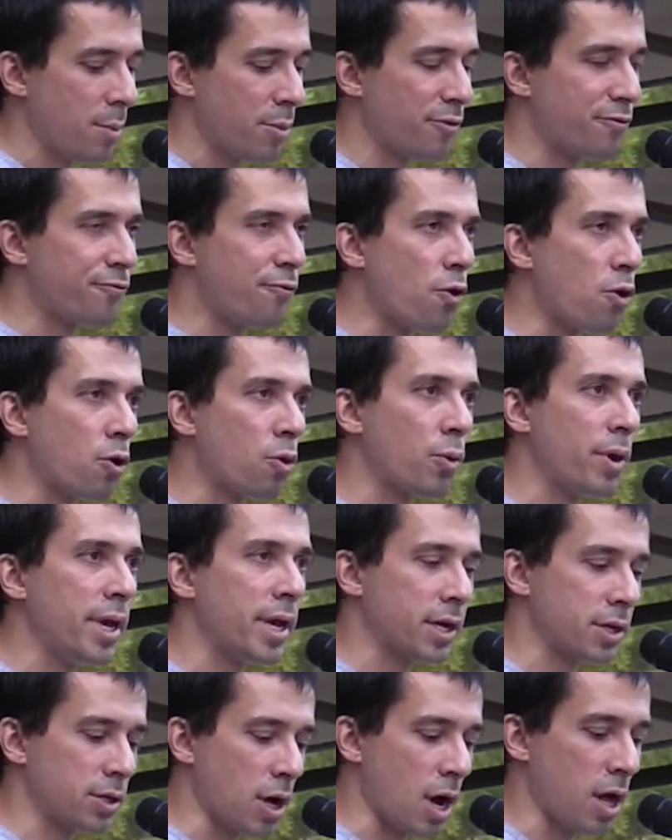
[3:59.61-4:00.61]
before
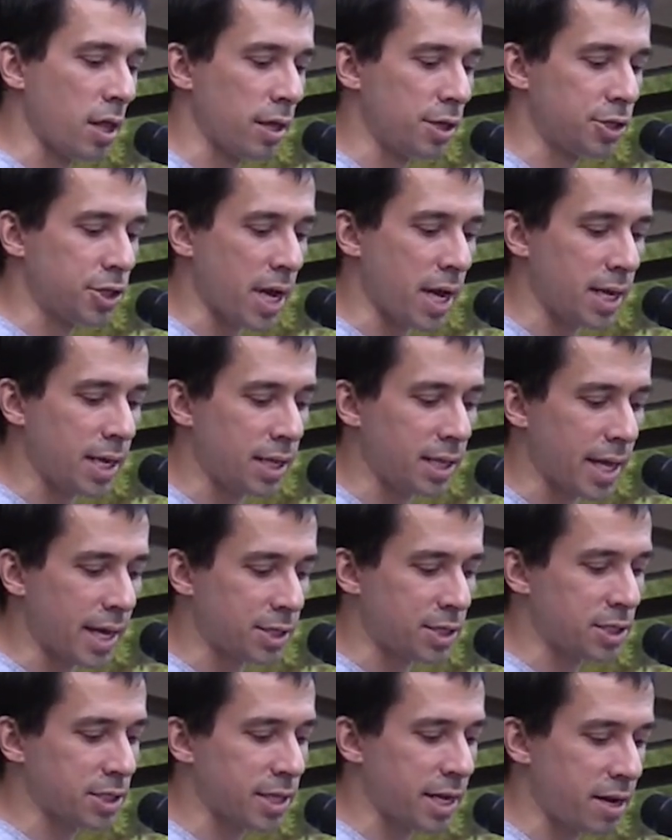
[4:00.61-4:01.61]
we acknowledge any
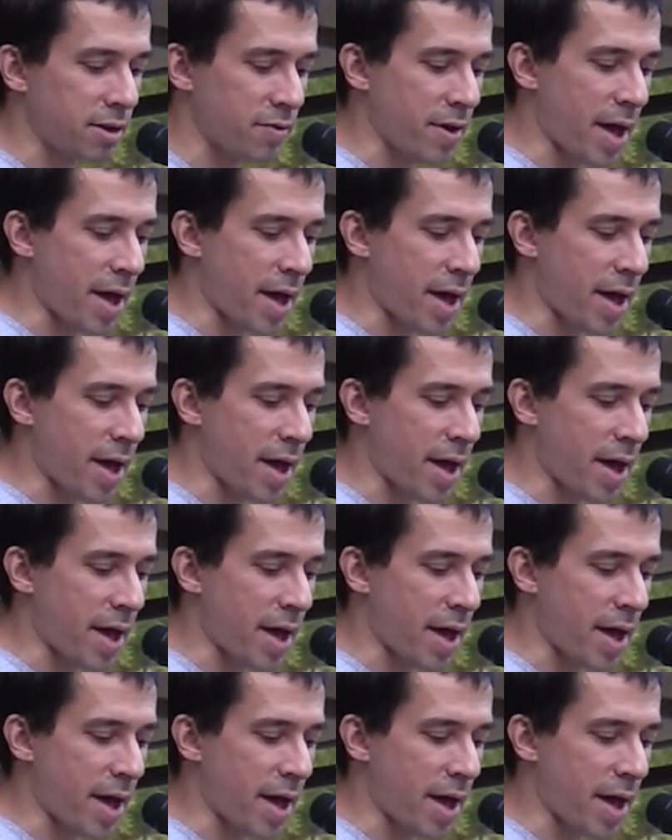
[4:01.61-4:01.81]
legislative